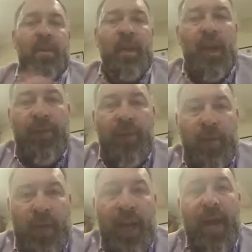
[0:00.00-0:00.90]
if you're
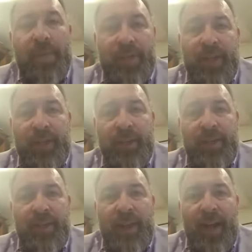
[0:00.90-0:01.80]
a carpenter,
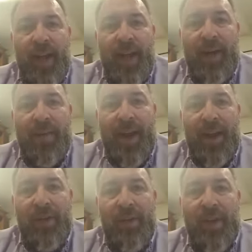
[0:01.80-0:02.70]

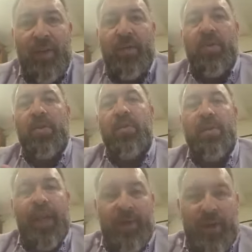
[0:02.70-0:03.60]
and you need your tools
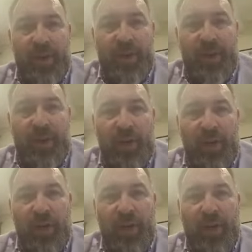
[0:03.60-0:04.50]
covered.
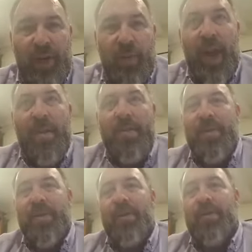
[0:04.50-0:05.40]
What
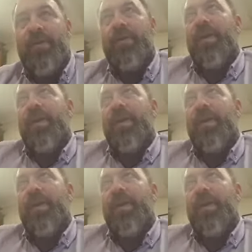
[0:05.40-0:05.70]
happens if a